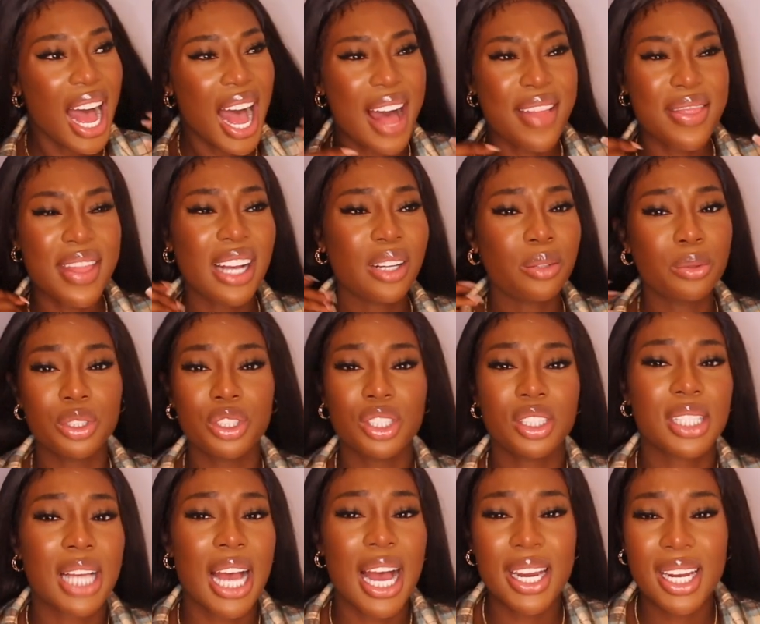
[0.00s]
and that was
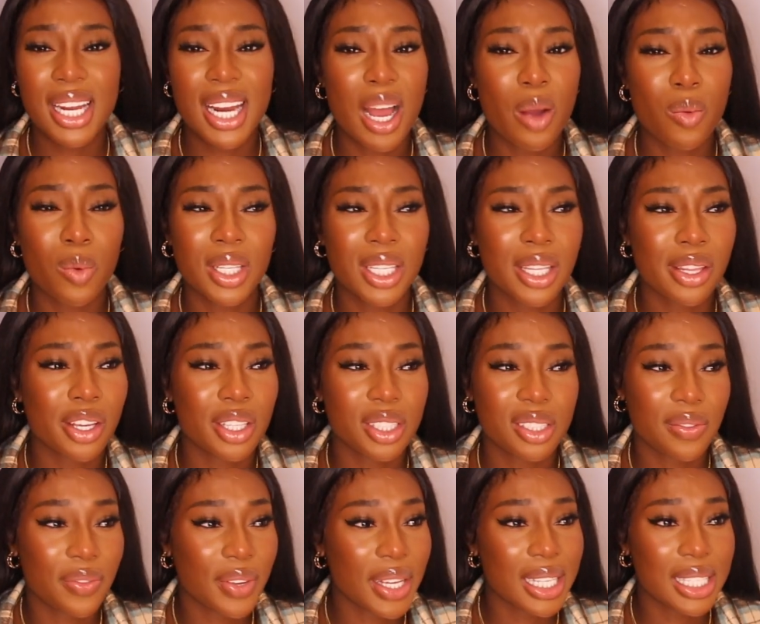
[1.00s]
just kind of like one of
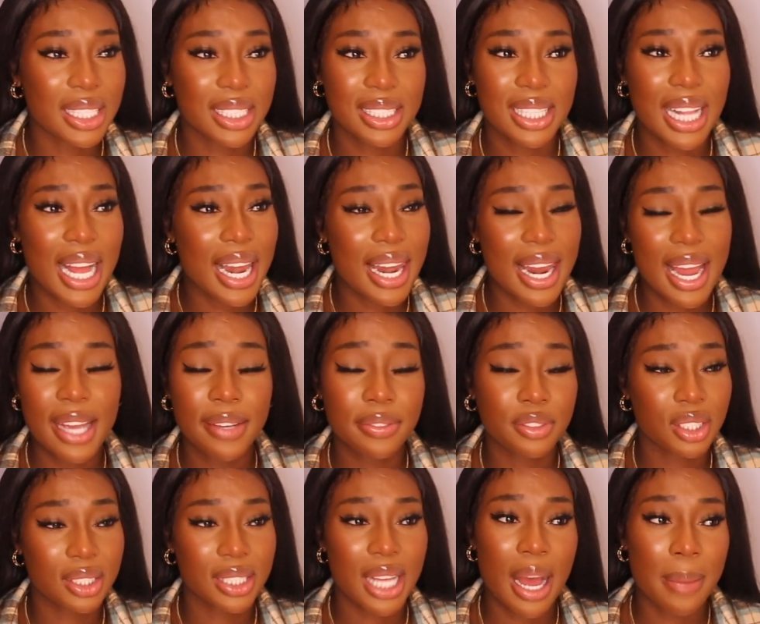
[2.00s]
those things, like life
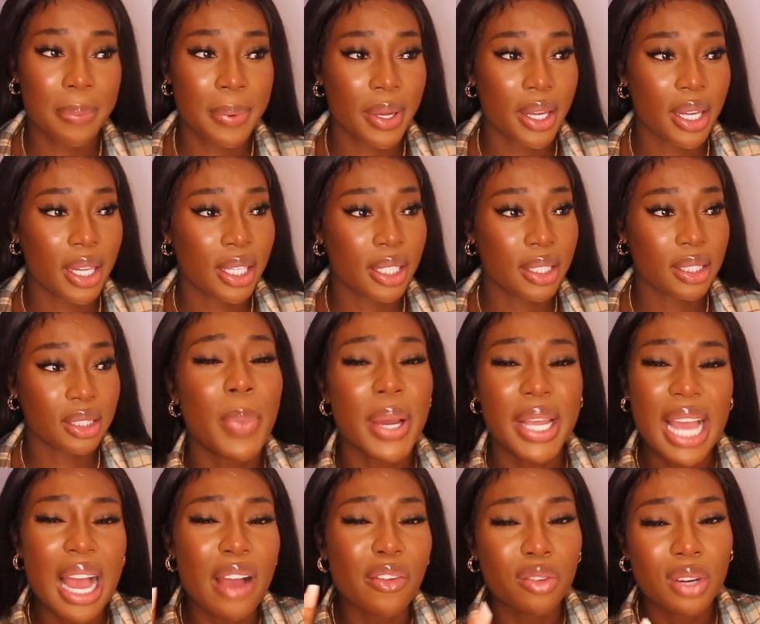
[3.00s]
just happened.
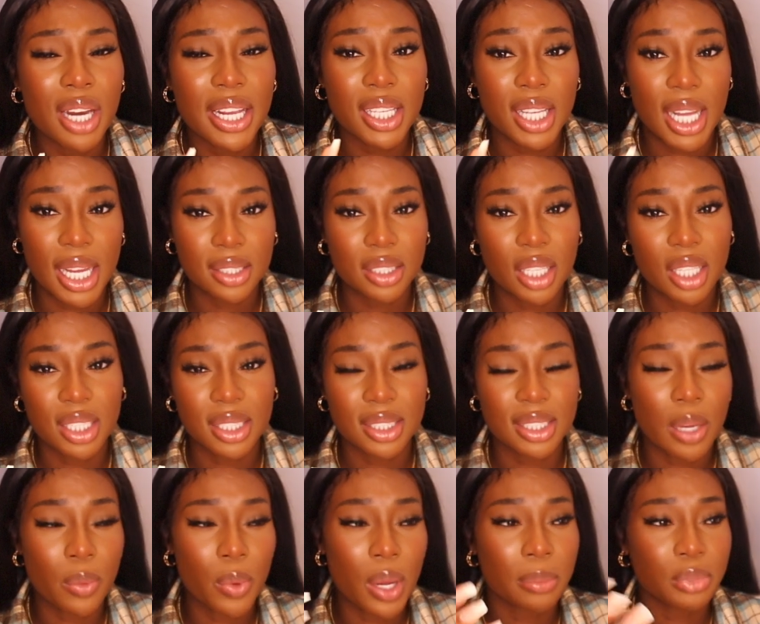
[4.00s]
But yeah, I feel like you guys
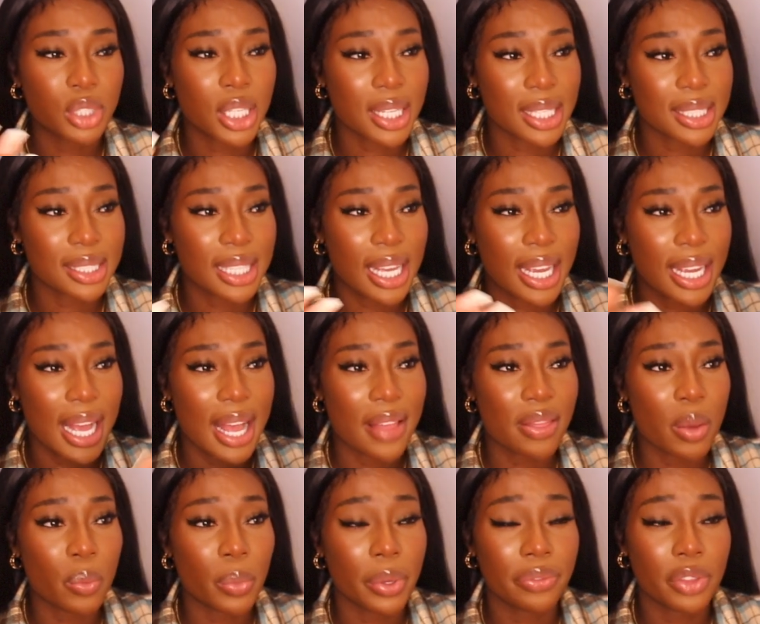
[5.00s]
understand what I'm trying to say.
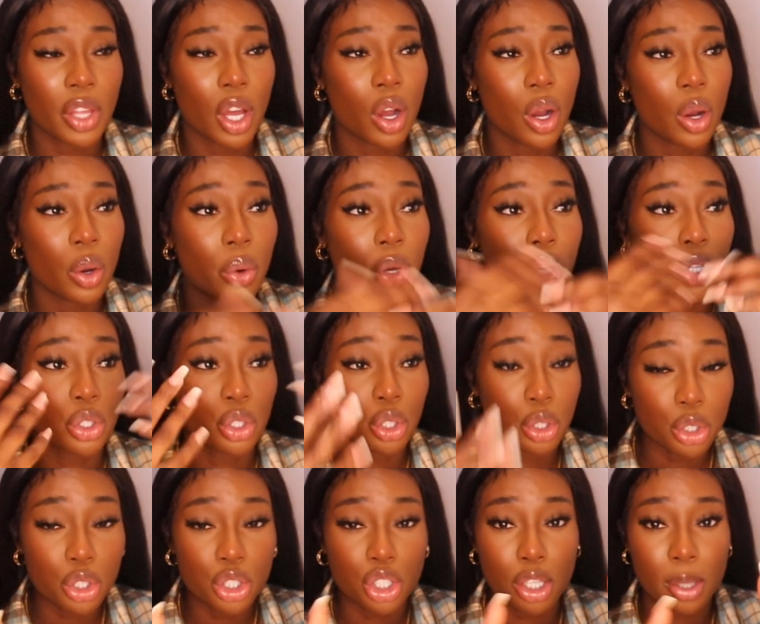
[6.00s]
And then with the whole
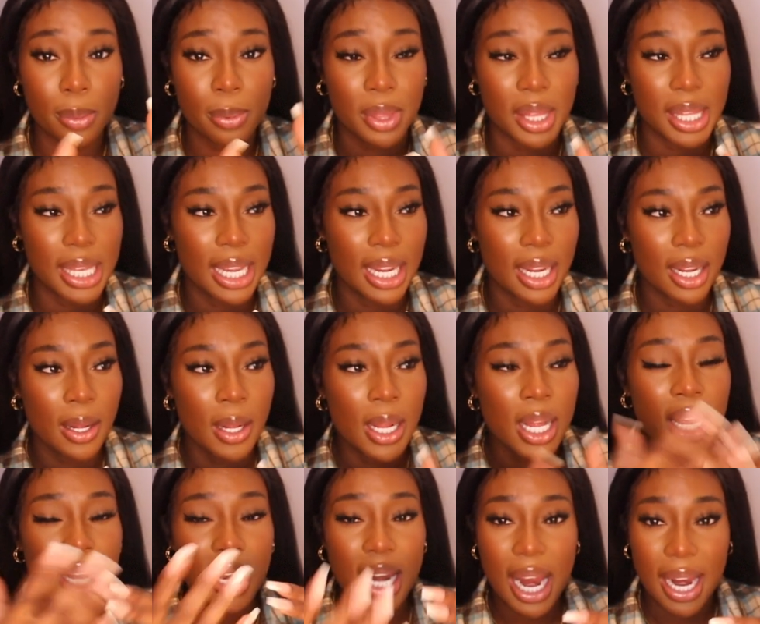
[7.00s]
YouTube thing,
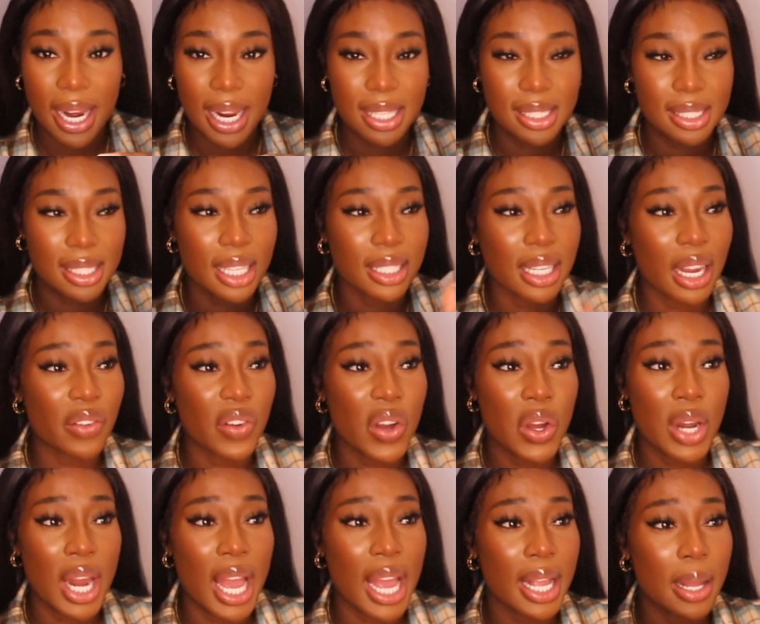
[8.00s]
like I said, I
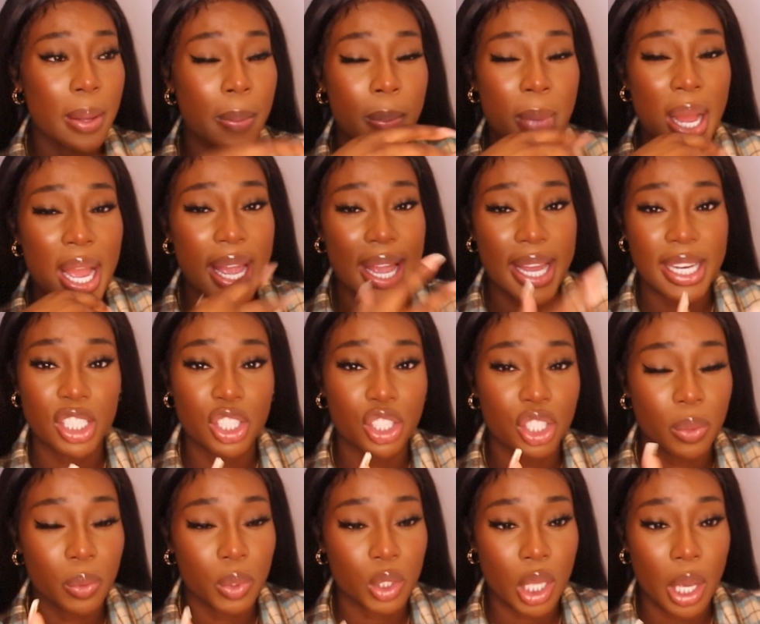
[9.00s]
felt like my
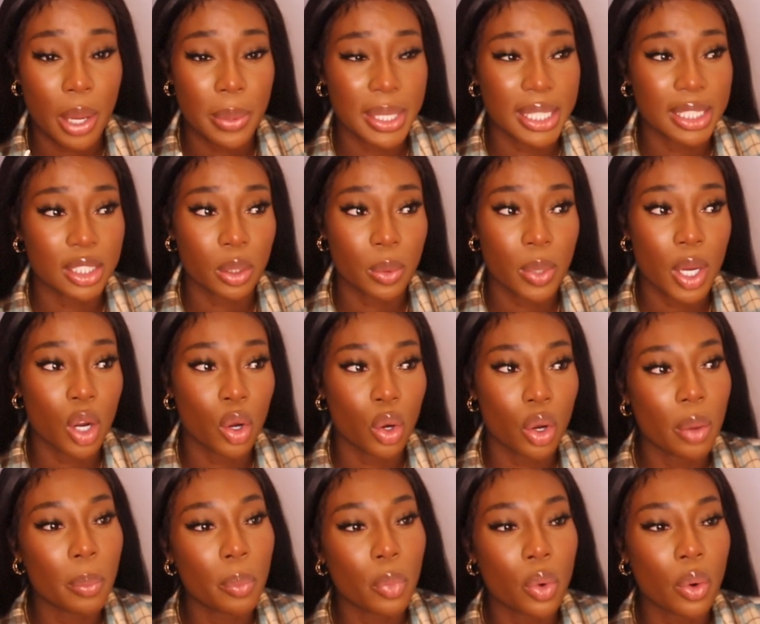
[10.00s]
energy was going into it a
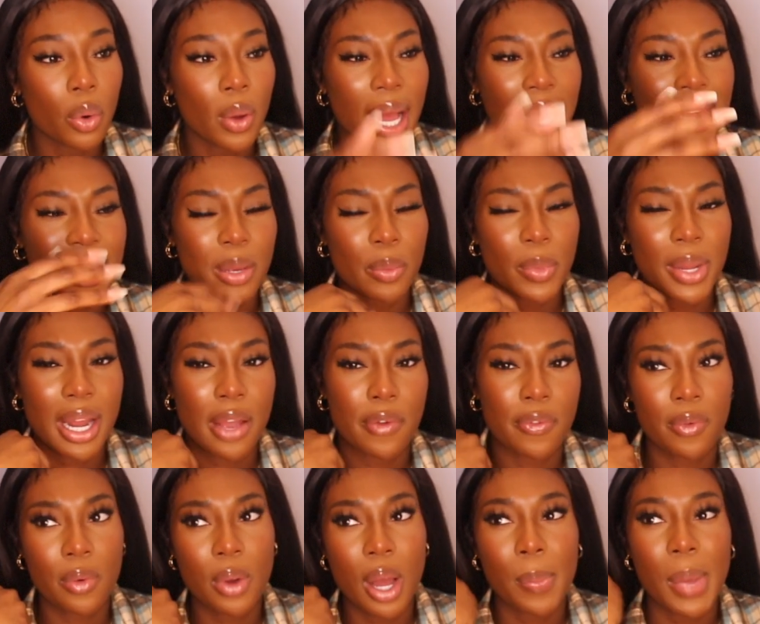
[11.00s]
lot more. And then when I
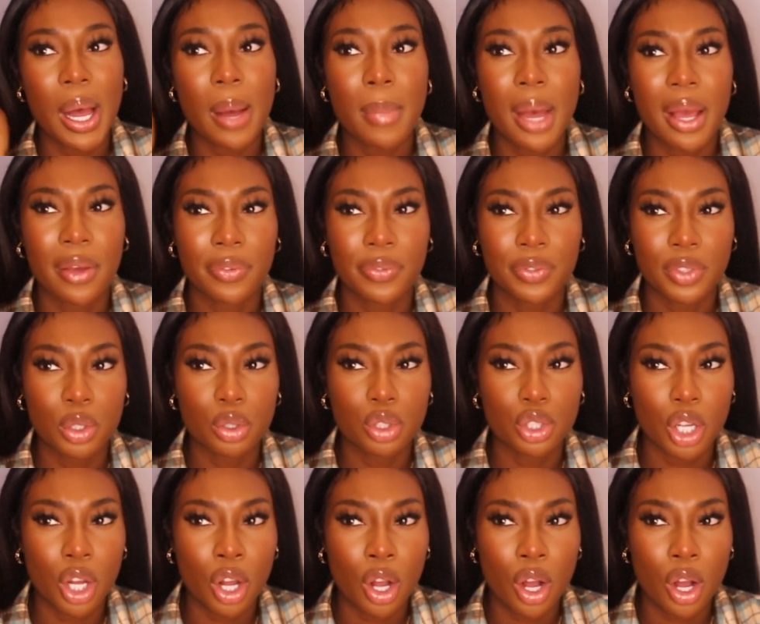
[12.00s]
thought about my future